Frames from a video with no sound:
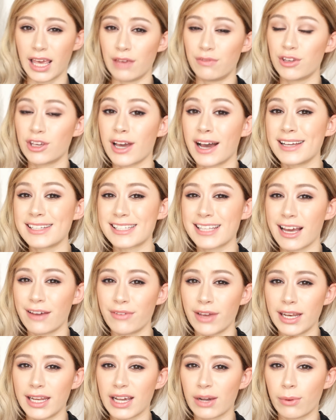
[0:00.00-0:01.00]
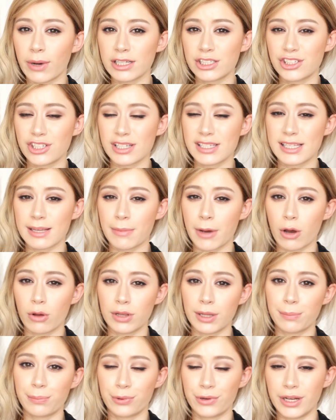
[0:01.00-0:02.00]
If you guys have any questions
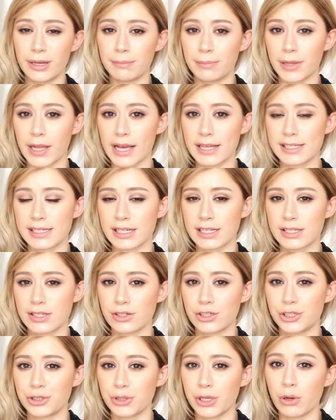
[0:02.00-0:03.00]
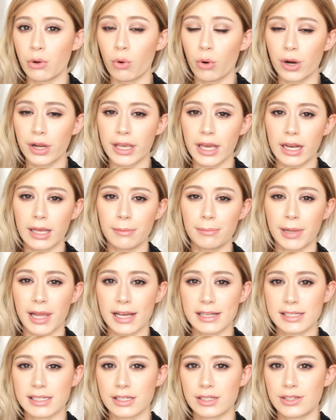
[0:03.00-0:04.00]
about LaPrin plastic surgery or getting
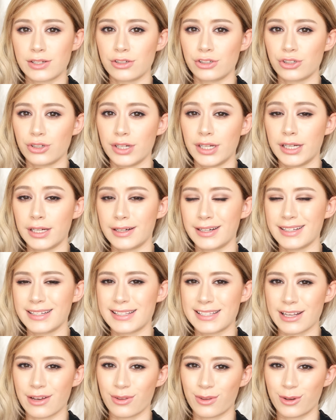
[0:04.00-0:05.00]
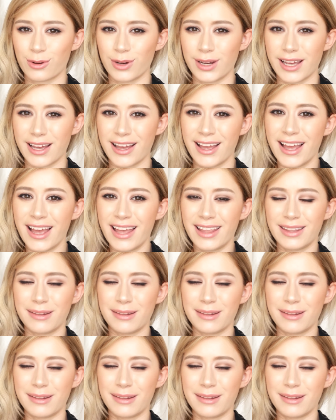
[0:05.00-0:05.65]
plastic surgery here in South Korea,